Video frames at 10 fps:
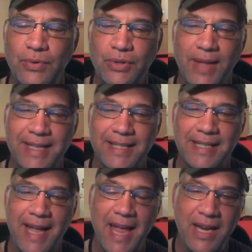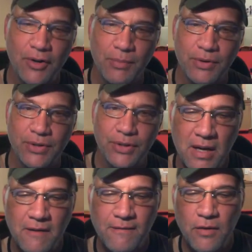So that's going to end our
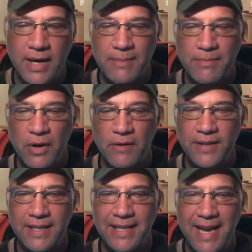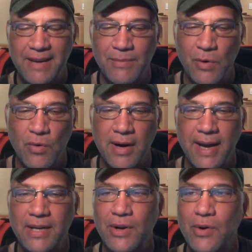pursuit for a perfect game or
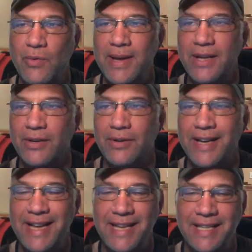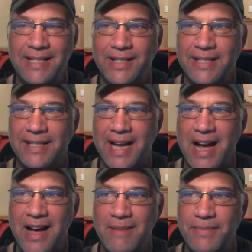a no-hitter in the
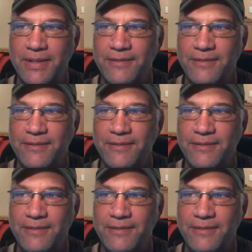top of the